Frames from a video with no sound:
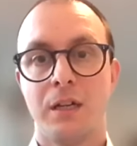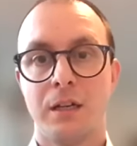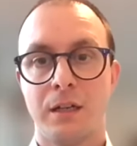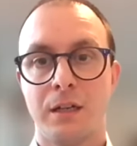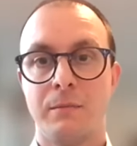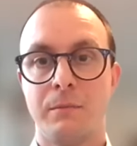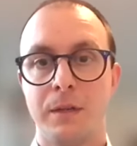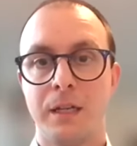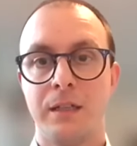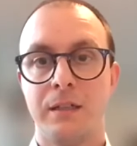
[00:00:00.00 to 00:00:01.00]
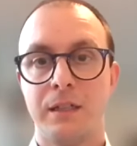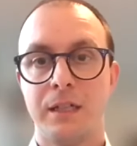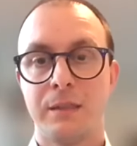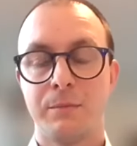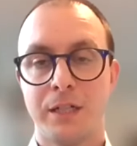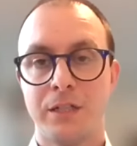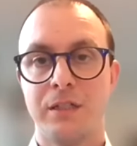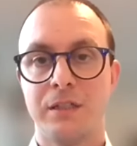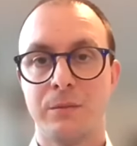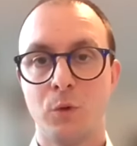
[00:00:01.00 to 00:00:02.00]
in
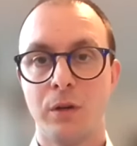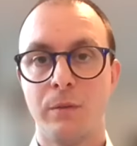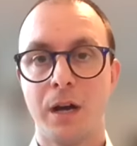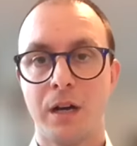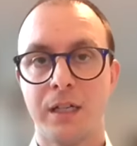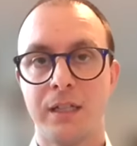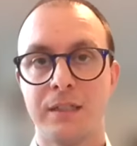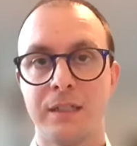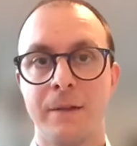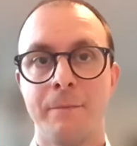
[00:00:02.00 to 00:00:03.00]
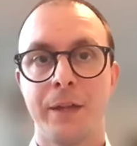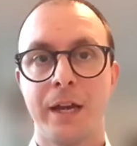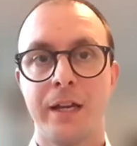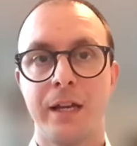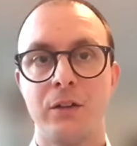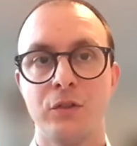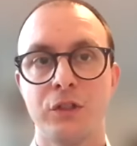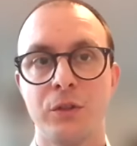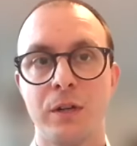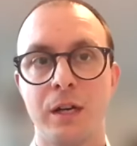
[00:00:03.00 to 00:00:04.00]
especially smaller markets, and
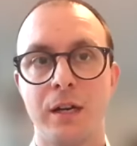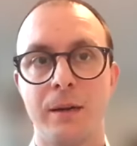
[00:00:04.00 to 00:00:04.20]
also